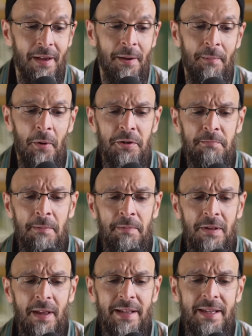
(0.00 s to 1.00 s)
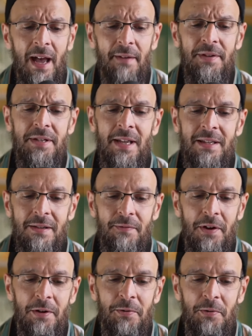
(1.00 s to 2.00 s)
Most people like to have a sense of
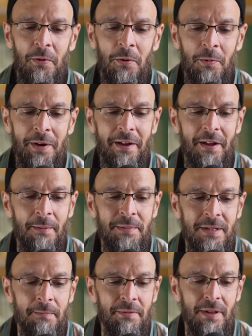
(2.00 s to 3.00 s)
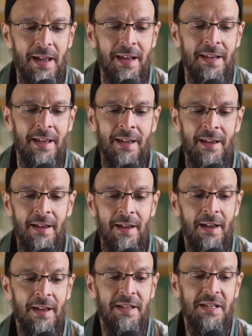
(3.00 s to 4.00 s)
control when it comes to planning
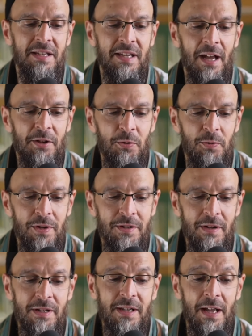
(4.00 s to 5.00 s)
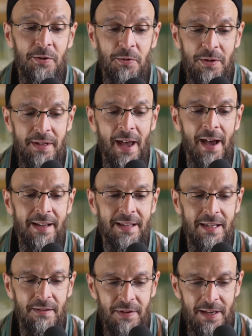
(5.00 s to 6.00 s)
scheduled
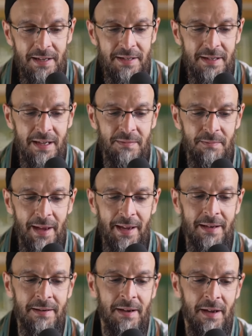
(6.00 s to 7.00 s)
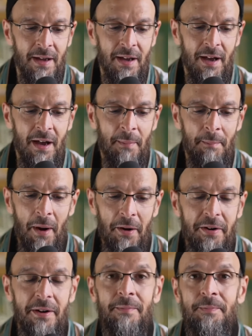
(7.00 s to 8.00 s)
activities, says Megan
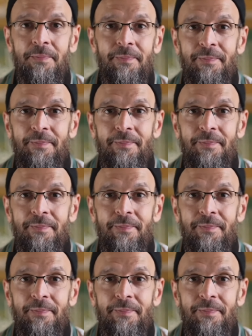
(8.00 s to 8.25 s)
Markham.